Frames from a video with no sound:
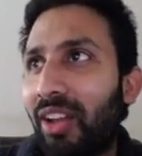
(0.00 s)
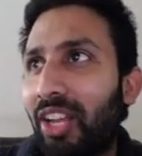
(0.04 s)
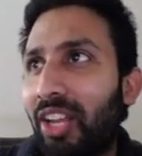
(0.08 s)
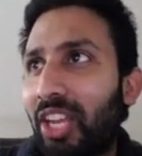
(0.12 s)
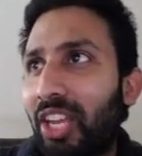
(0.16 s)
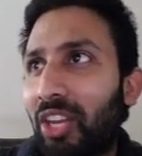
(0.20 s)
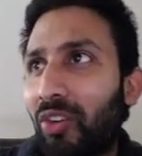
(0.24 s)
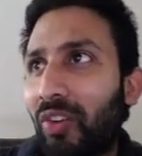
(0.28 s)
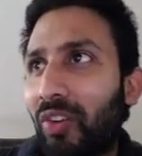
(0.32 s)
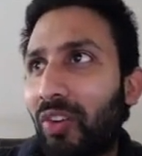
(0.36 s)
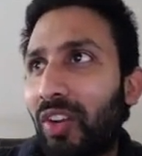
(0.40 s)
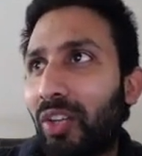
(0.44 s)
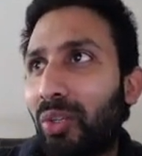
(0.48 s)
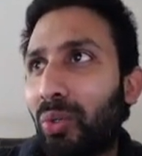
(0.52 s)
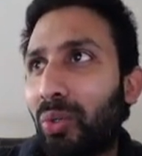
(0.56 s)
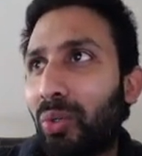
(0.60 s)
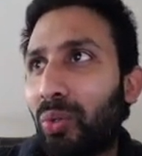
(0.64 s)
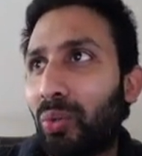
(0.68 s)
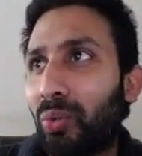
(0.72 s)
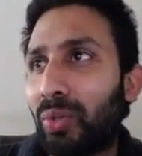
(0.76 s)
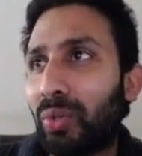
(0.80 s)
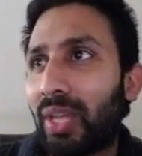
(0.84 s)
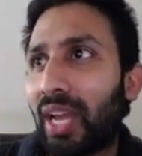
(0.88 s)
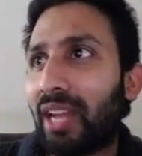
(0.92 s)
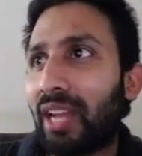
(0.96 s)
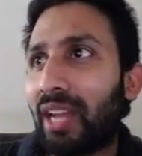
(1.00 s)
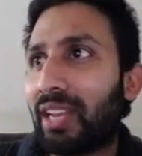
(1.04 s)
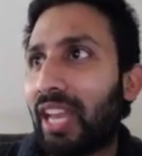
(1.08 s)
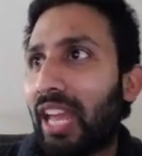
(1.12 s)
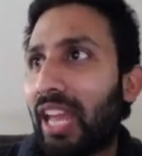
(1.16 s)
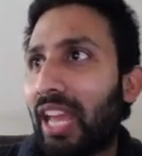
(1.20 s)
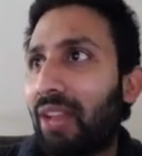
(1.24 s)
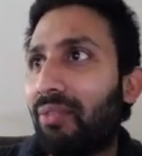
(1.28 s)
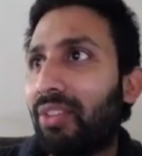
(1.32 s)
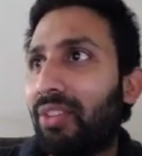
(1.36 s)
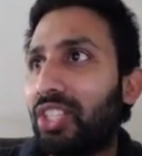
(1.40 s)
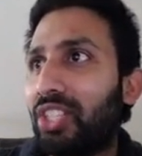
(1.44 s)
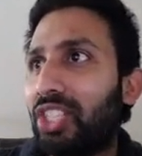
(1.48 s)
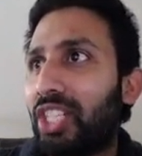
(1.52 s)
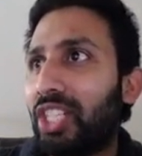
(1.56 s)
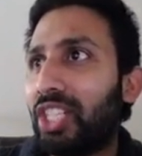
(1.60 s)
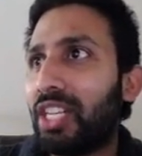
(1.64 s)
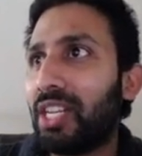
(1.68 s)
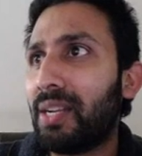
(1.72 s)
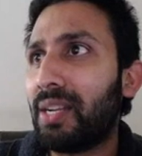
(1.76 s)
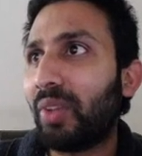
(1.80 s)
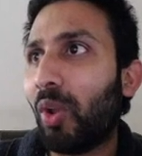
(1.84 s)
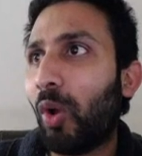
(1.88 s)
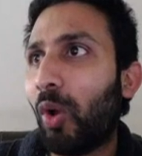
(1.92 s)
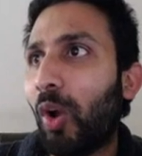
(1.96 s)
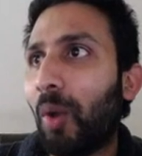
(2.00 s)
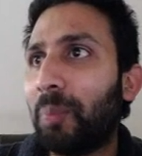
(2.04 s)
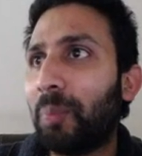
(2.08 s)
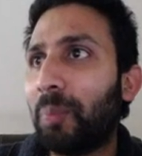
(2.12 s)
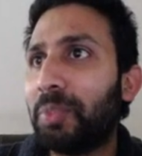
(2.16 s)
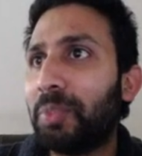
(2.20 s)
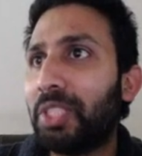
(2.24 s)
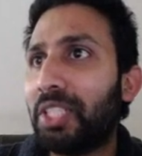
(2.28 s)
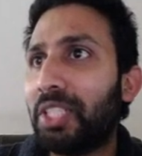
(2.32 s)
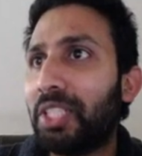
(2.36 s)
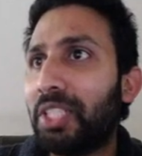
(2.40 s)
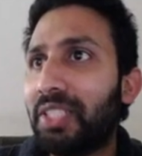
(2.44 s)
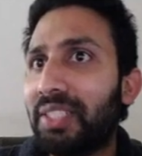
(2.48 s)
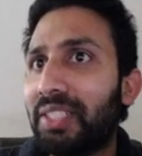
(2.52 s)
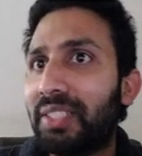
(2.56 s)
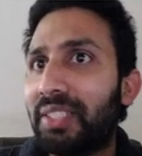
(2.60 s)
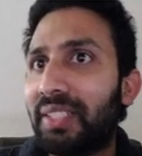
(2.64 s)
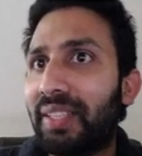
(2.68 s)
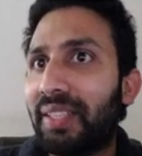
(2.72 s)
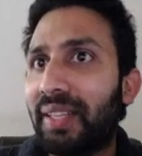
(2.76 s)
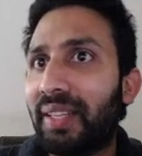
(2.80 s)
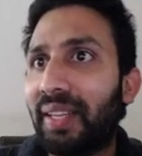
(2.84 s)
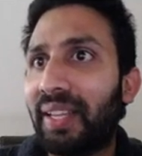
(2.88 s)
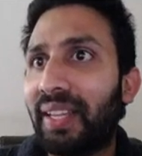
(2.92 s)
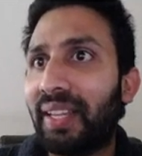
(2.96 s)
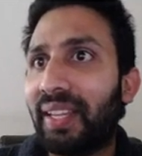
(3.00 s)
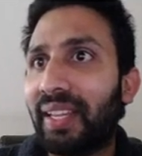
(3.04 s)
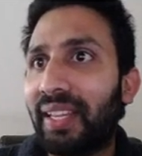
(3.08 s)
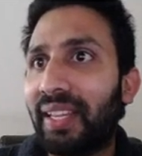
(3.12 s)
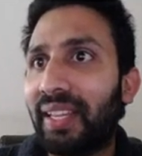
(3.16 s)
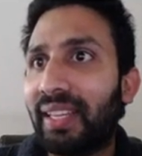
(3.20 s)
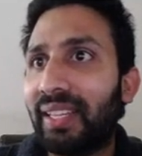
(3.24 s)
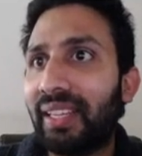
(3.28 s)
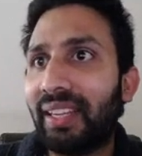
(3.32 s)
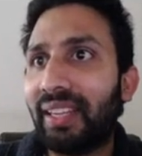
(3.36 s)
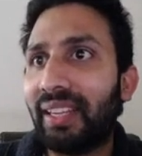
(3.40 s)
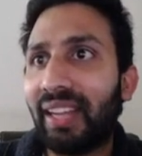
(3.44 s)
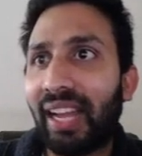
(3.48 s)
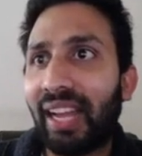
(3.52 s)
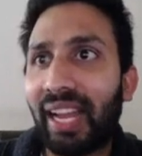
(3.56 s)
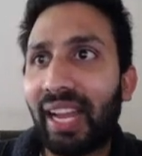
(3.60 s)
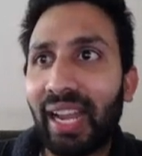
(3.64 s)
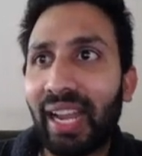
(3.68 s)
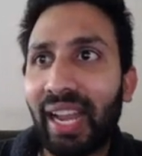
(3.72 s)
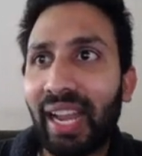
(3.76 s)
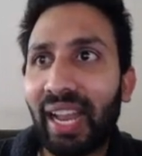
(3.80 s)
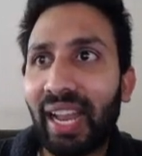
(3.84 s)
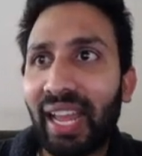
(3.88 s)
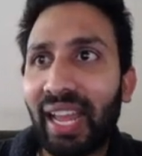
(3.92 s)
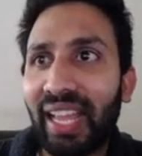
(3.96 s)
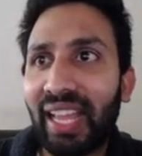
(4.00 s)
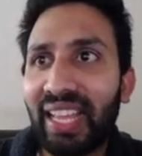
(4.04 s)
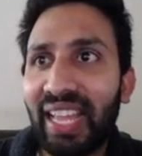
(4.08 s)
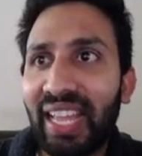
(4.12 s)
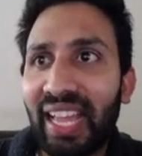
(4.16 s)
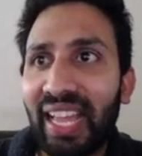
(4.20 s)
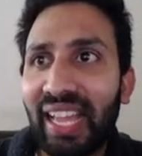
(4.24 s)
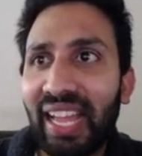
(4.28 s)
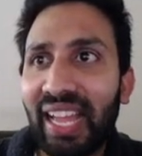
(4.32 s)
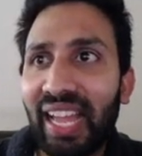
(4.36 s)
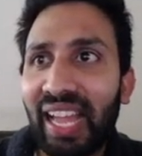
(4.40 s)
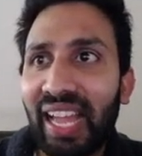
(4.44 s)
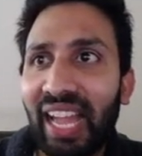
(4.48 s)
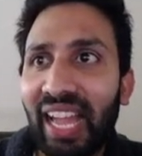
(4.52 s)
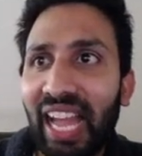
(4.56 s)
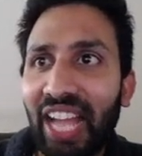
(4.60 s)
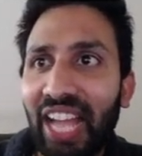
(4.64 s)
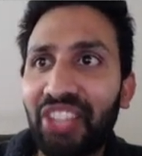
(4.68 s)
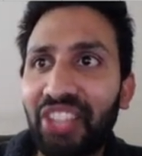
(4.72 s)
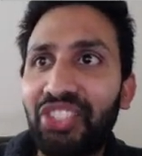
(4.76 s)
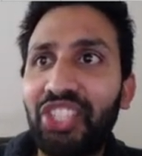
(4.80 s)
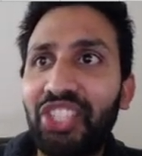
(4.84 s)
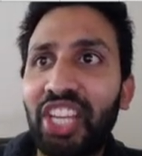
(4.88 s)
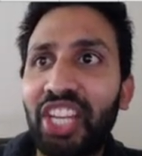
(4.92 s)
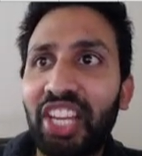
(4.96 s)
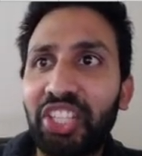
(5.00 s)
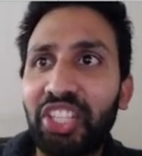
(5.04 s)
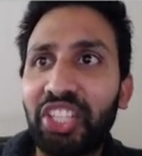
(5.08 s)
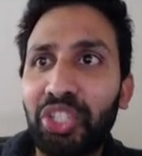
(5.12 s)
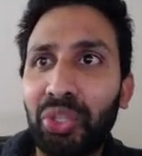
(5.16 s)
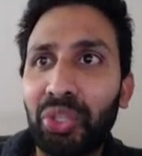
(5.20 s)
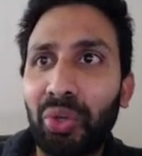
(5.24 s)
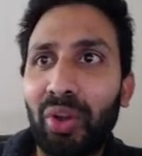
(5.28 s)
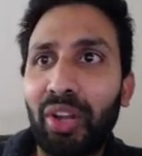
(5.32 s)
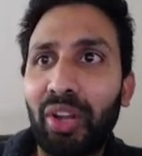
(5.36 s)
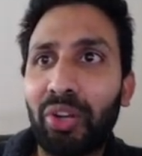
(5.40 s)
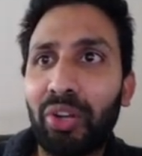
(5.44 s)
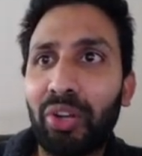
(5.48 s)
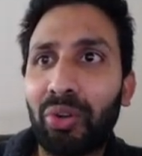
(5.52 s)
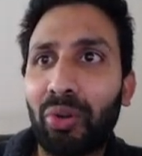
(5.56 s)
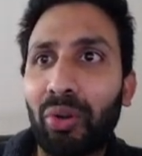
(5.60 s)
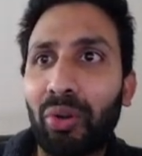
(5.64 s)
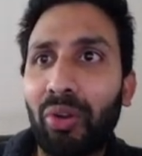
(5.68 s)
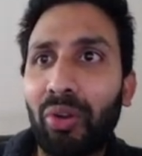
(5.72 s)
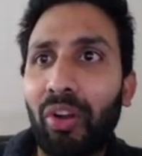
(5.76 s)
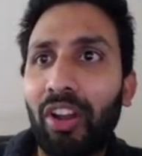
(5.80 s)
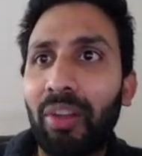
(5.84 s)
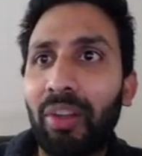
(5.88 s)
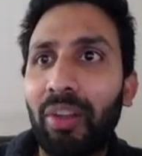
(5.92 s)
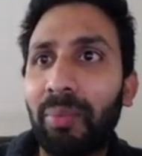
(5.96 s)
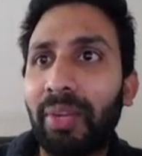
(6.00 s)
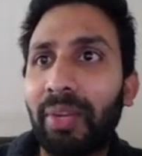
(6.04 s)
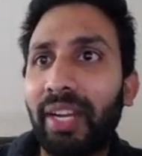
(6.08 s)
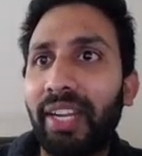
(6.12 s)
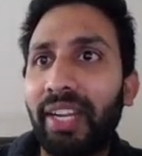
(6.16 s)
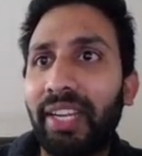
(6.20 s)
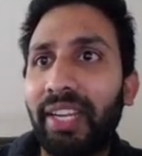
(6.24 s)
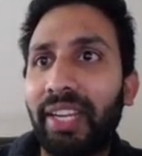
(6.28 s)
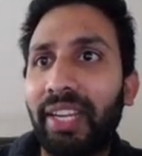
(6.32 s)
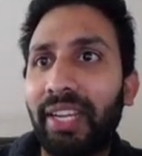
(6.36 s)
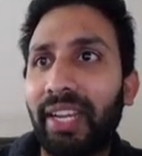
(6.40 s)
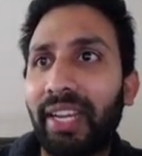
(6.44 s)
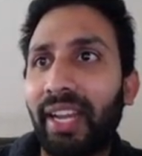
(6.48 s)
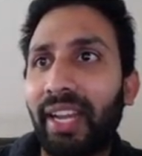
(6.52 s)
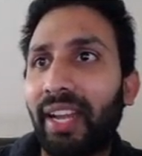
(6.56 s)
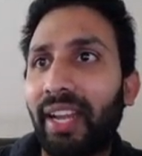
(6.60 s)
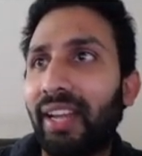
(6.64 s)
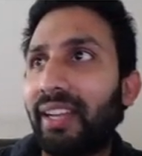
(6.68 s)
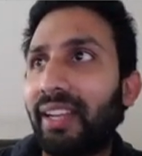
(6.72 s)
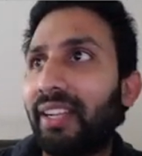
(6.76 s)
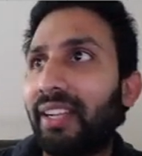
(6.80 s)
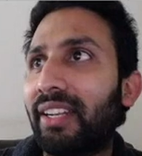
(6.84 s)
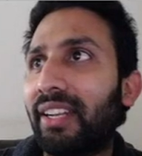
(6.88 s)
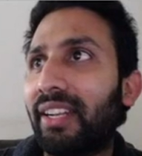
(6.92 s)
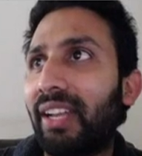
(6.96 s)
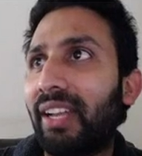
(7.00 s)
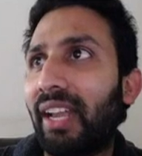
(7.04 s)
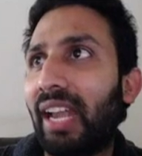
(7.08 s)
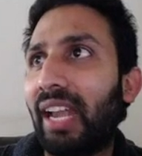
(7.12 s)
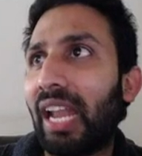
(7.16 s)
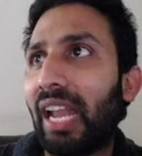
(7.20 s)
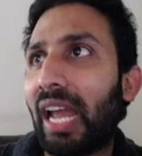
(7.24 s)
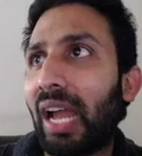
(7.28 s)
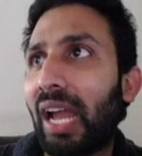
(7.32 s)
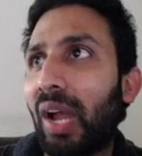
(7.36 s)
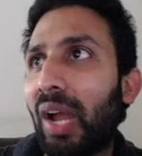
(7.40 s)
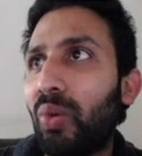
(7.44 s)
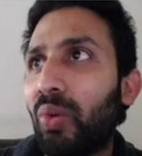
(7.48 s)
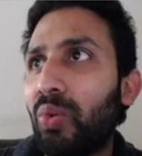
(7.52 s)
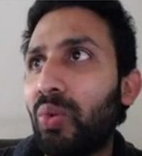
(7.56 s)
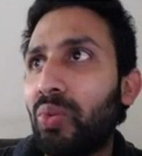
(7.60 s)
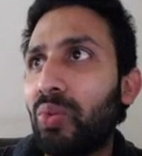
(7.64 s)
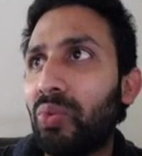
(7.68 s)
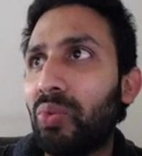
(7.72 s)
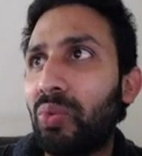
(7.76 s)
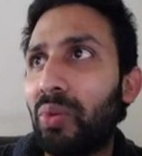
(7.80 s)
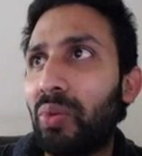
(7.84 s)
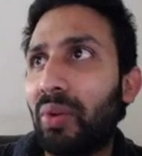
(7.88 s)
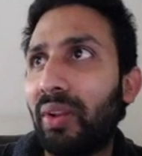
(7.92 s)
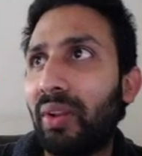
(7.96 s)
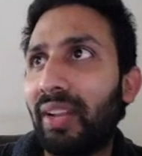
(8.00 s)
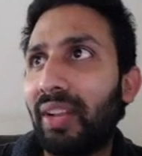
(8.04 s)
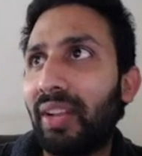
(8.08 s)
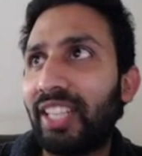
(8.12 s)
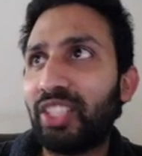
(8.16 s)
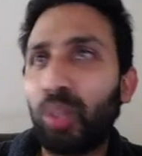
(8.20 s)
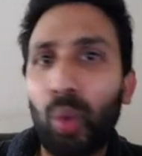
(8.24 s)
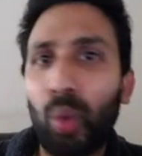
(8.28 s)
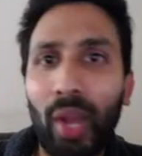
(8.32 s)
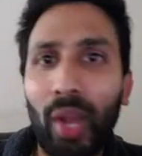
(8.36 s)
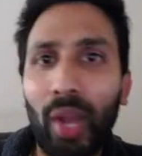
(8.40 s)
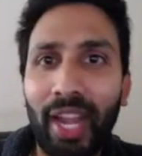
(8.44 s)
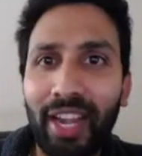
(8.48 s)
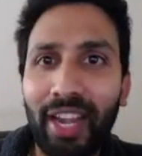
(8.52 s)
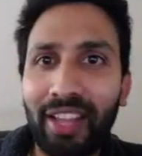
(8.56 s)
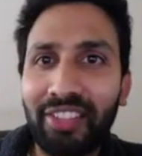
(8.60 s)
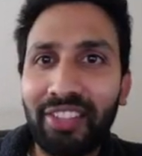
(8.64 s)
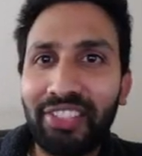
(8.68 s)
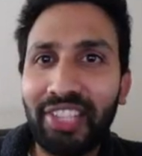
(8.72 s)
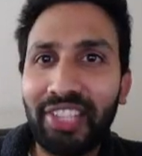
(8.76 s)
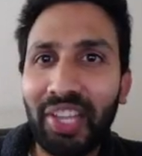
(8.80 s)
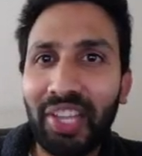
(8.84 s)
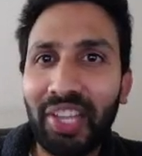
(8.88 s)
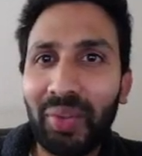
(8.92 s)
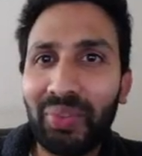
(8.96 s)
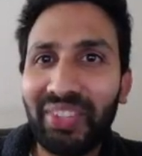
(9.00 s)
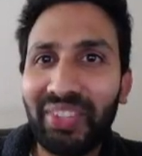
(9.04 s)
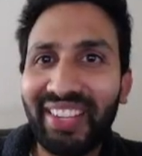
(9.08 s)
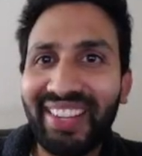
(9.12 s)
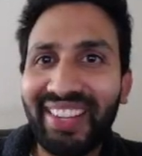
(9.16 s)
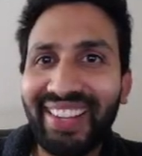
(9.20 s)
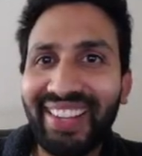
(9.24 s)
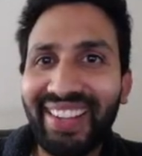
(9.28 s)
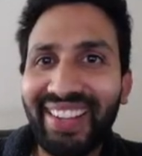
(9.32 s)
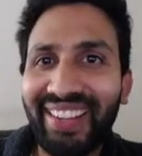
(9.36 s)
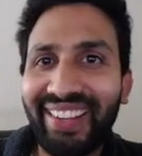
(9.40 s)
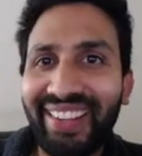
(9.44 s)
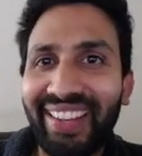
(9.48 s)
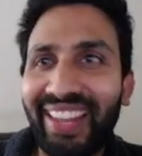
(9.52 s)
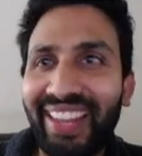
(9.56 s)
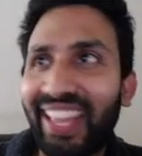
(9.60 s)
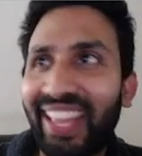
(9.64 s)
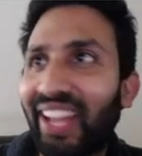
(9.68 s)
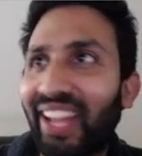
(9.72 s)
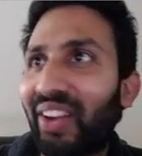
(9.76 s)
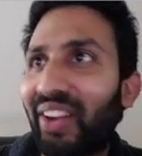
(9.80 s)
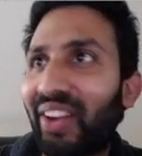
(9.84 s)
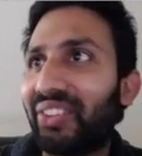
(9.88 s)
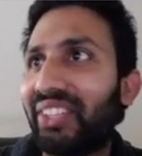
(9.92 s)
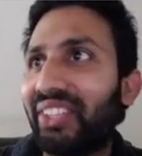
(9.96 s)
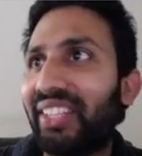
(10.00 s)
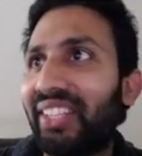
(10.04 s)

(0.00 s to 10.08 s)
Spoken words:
In order to do that, nVision options and uncheck show on column criteria. Now let's go ahead and save the layout,